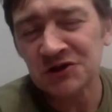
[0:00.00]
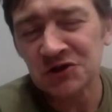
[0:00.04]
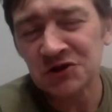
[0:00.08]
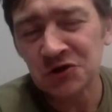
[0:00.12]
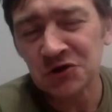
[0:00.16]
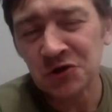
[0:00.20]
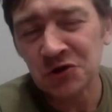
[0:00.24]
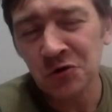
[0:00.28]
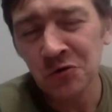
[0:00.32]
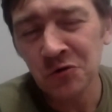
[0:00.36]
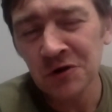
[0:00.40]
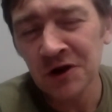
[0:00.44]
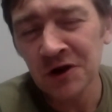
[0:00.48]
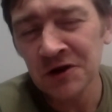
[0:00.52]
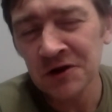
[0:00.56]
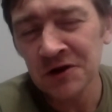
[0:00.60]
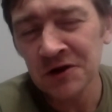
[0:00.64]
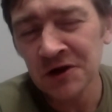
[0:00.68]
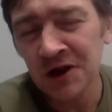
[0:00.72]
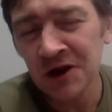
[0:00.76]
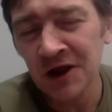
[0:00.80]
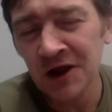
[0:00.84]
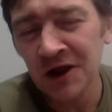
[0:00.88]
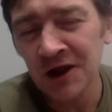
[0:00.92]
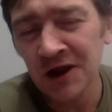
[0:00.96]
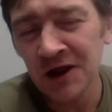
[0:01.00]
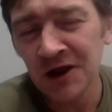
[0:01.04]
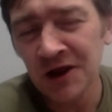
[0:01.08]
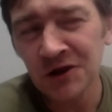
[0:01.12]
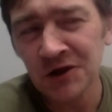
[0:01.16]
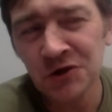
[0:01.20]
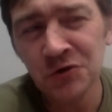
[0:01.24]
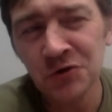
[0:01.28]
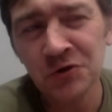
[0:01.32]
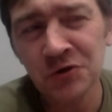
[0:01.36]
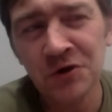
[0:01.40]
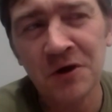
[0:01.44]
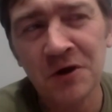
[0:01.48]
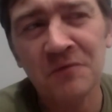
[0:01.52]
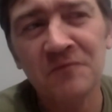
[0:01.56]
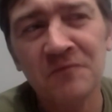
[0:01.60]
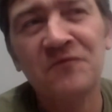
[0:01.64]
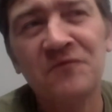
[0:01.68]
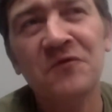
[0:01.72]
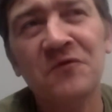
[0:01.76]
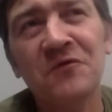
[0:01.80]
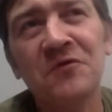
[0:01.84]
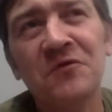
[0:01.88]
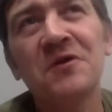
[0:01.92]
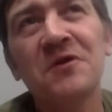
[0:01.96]
school in uh, Europe
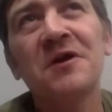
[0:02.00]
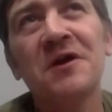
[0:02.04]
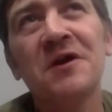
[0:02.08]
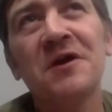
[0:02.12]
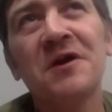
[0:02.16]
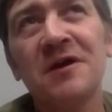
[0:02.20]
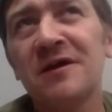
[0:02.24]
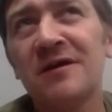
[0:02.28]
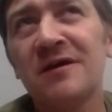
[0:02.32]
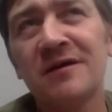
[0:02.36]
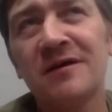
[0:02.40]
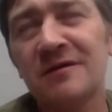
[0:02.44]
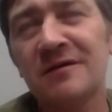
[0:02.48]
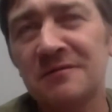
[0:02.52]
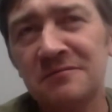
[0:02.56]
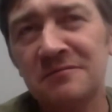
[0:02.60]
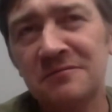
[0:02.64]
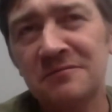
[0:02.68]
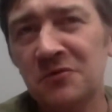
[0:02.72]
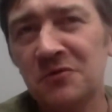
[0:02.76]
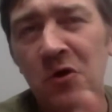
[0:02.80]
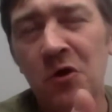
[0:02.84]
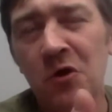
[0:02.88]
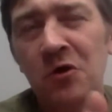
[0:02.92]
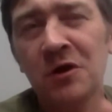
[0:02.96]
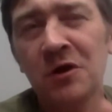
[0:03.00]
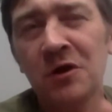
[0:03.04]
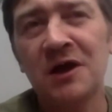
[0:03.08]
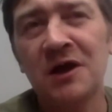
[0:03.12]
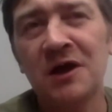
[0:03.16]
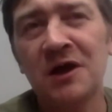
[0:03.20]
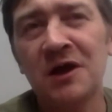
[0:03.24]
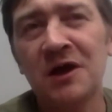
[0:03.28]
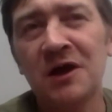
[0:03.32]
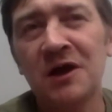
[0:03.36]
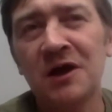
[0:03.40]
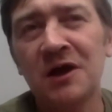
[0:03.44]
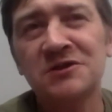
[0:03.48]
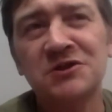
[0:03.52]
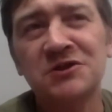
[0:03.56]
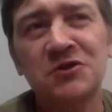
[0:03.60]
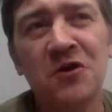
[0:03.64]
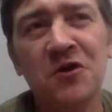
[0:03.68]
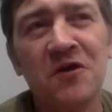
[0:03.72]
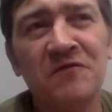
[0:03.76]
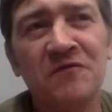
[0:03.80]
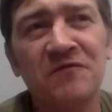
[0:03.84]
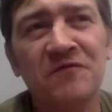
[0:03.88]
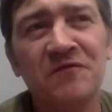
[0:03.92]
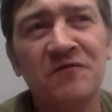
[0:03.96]
for the all that
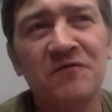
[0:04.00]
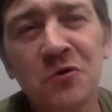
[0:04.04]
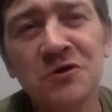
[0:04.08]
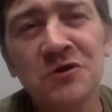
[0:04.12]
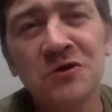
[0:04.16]
stuff.